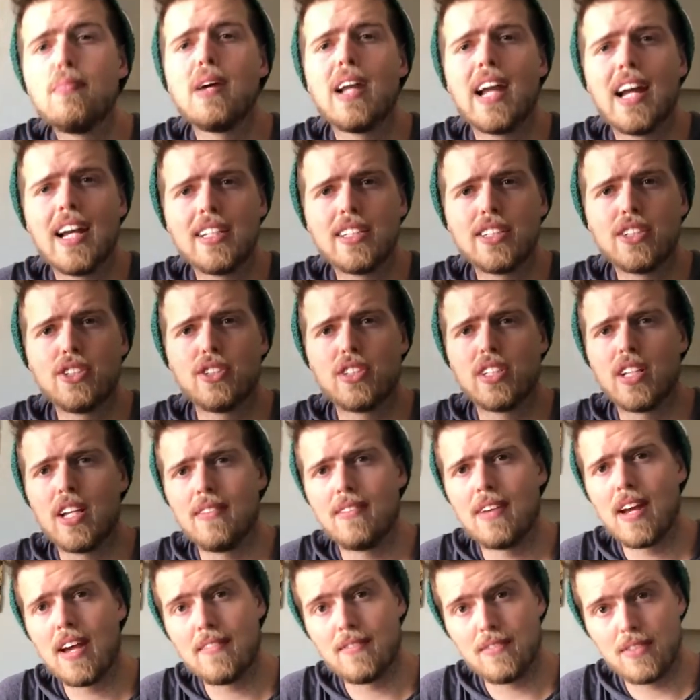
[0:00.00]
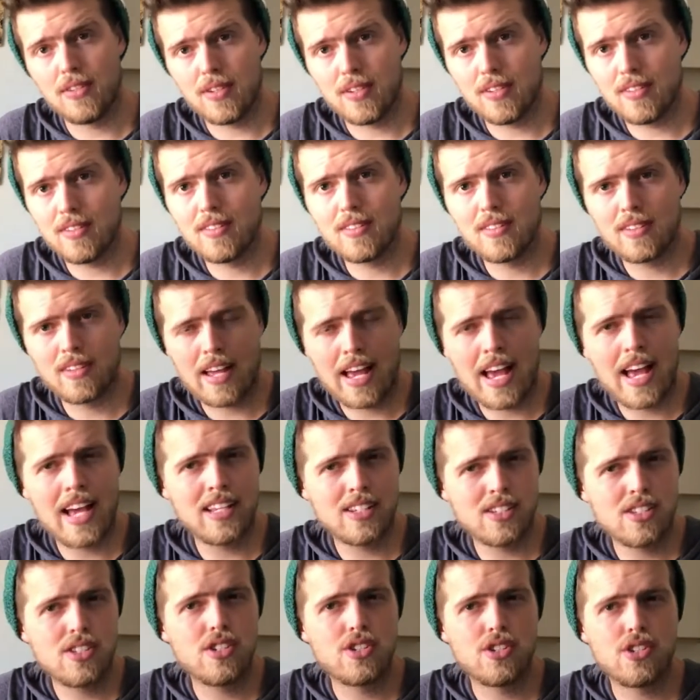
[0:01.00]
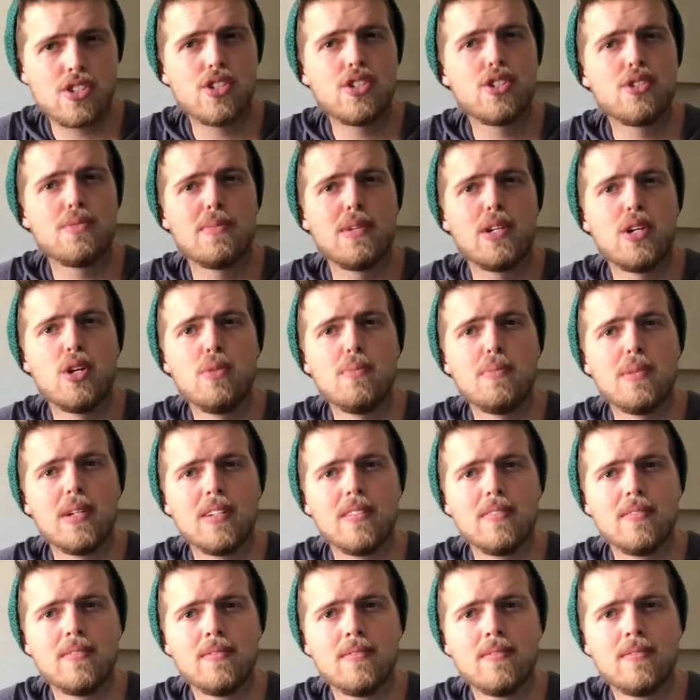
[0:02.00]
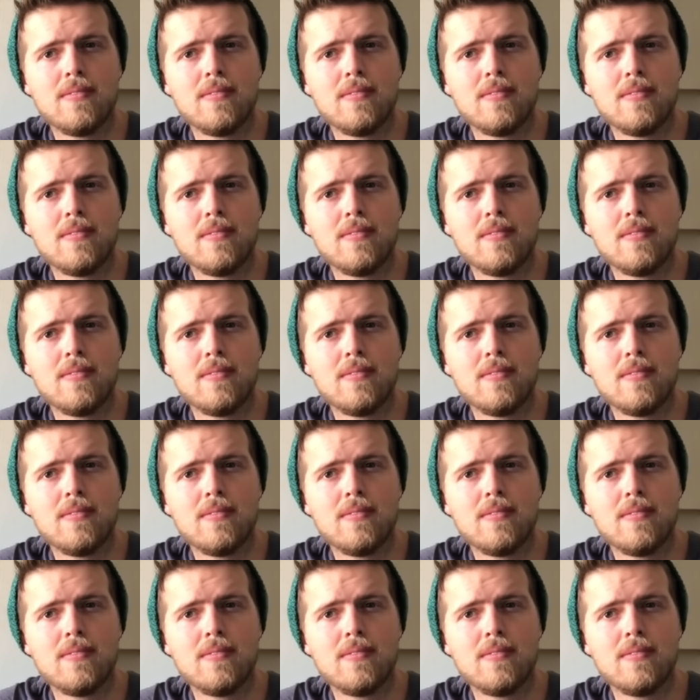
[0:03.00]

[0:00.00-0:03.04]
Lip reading: But ask yourself, has the church been open?